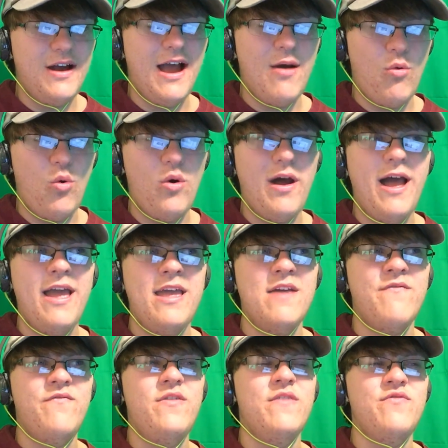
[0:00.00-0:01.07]
I will. I,
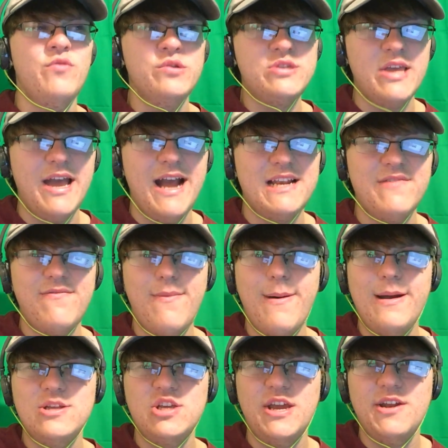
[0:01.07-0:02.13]
if if you stay active on
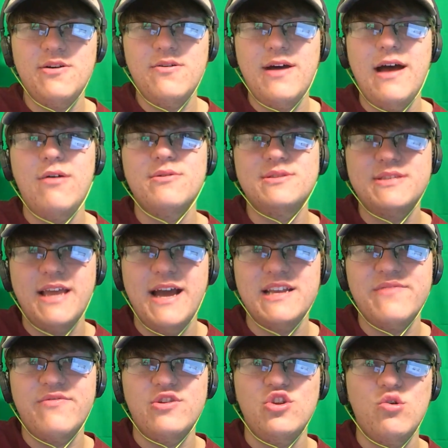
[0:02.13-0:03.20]
my channel, I will stay
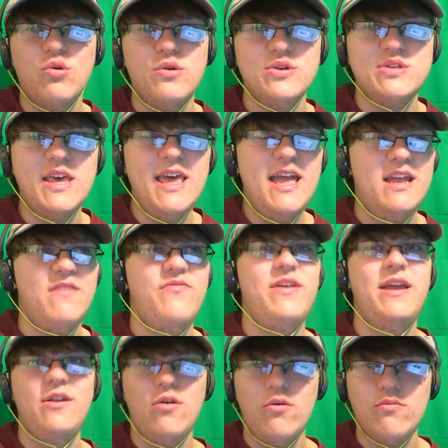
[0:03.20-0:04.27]
active on yours. And if
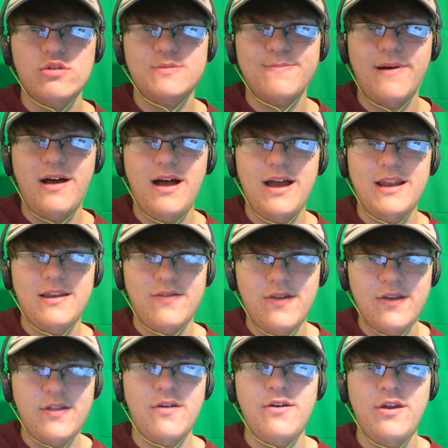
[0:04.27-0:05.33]
they don't respond,
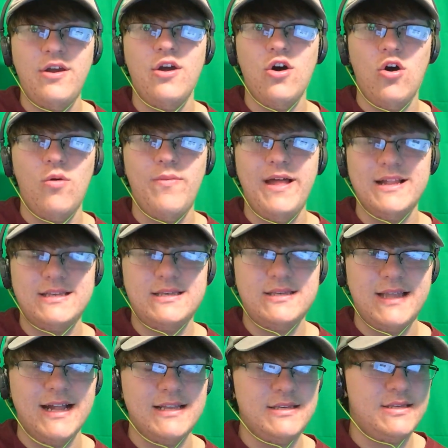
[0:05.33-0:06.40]
then there you go.
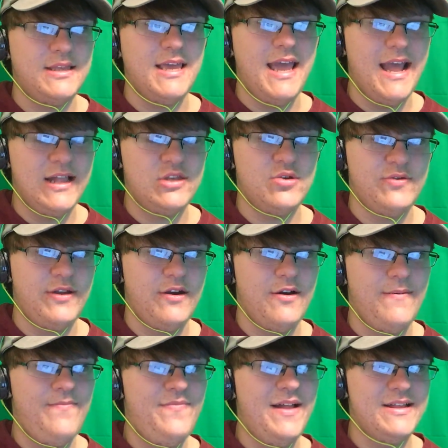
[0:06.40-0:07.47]
That's that's the answer there.